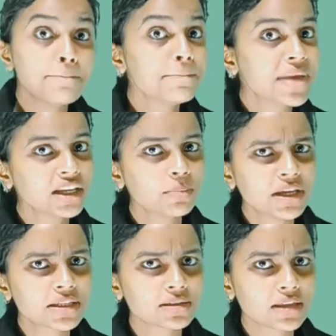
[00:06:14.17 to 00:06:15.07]
Many
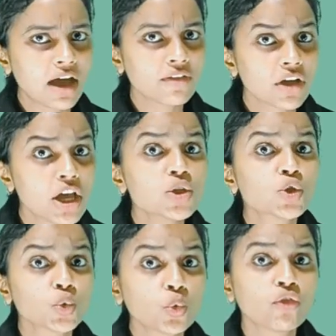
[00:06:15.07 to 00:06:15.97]
places have
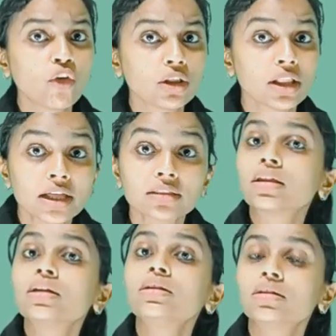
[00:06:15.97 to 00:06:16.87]
snowfall.
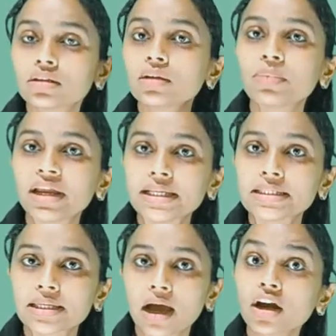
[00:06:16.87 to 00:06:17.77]
The northern
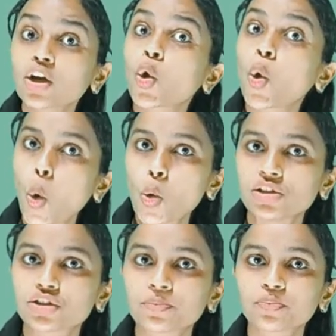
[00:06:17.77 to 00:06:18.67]
plains are
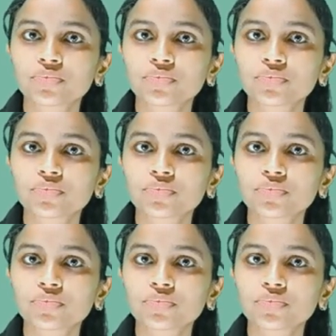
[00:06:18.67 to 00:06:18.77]
cold.